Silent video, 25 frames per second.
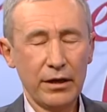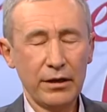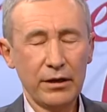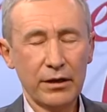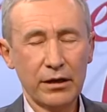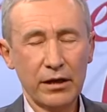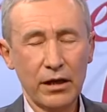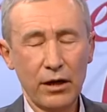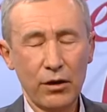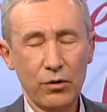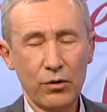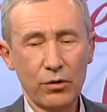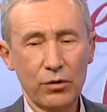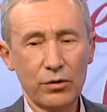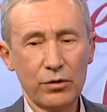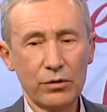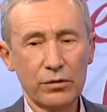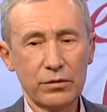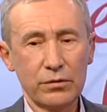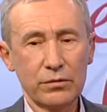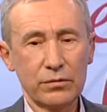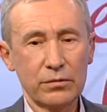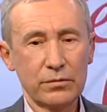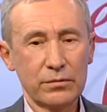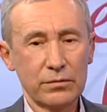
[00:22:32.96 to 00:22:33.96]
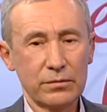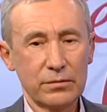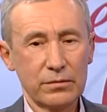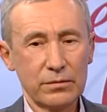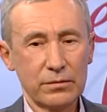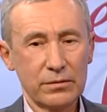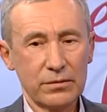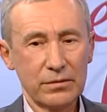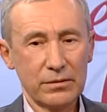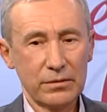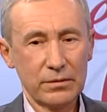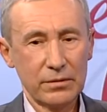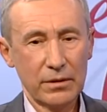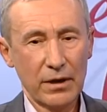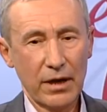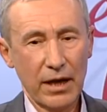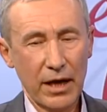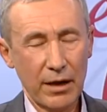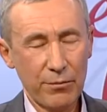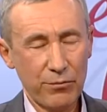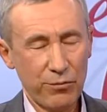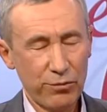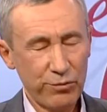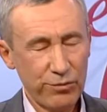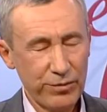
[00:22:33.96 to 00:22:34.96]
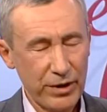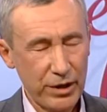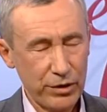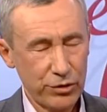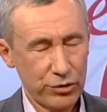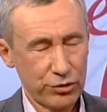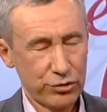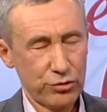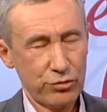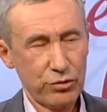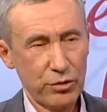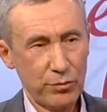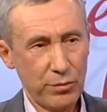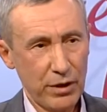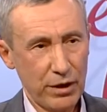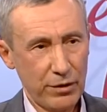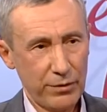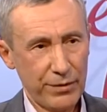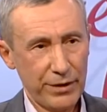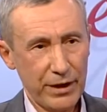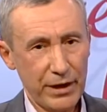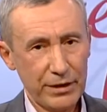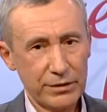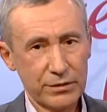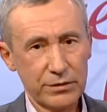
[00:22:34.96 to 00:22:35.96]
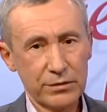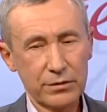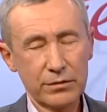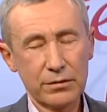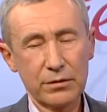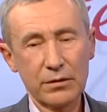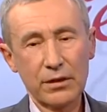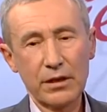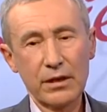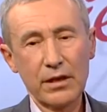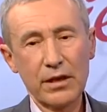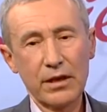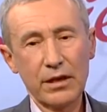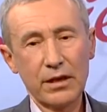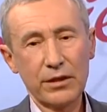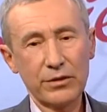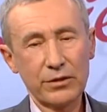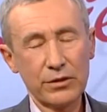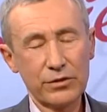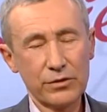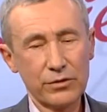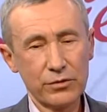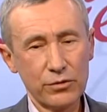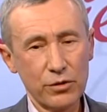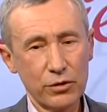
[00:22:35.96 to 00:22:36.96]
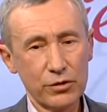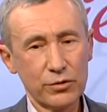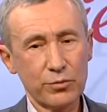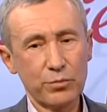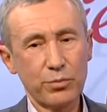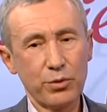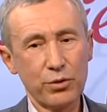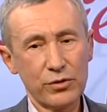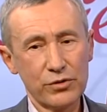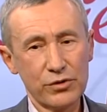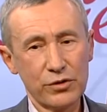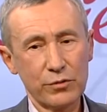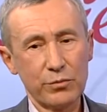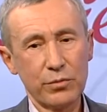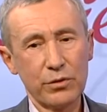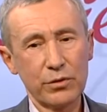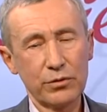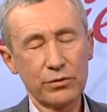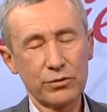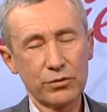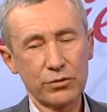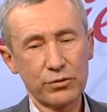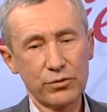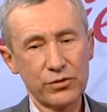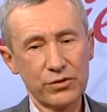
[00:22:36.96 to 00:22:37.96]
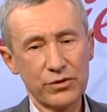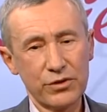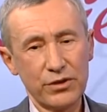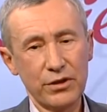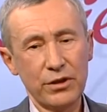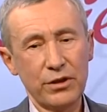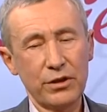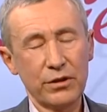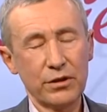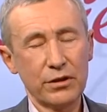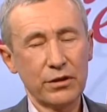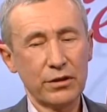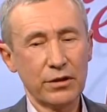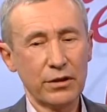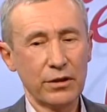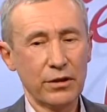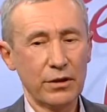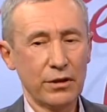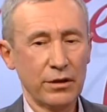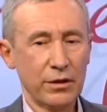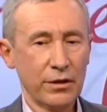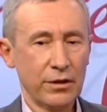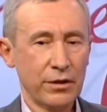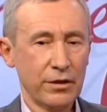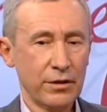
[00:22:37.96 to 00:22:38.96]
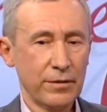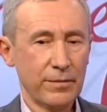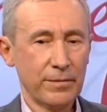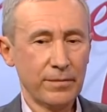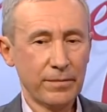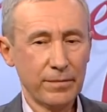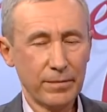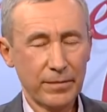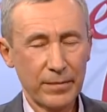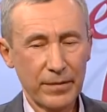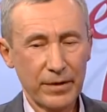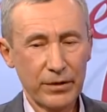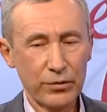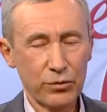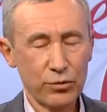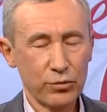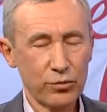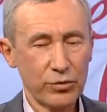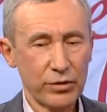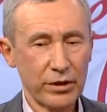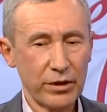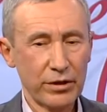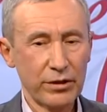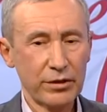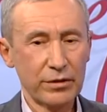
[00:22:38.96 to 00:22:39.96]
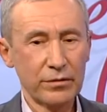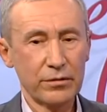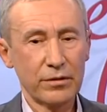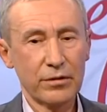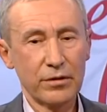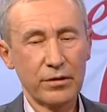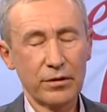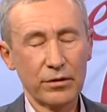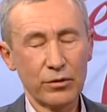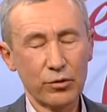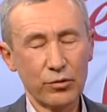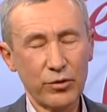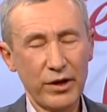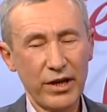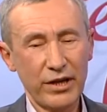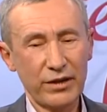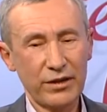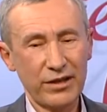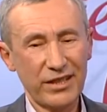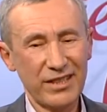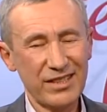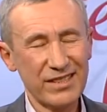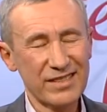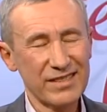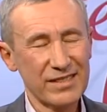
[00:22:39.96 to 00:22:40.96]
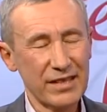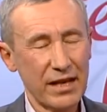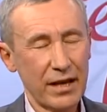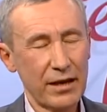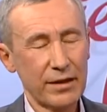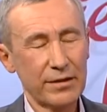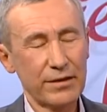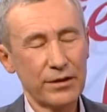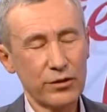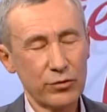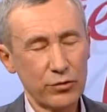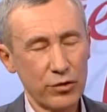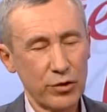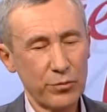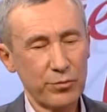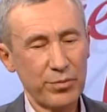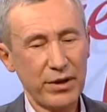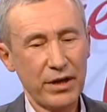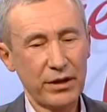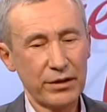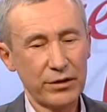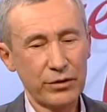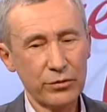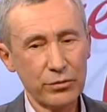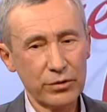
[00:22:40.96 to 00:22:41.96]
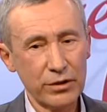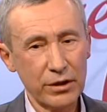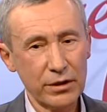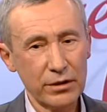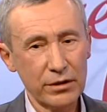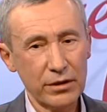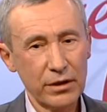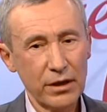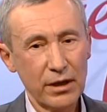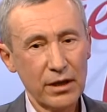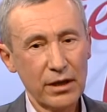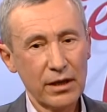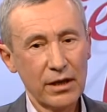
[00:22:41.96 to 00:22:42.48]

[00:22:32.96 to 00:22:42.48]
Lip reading: anyhow, I'm very sure about that. It is not possible to see Ukraine inside the European Union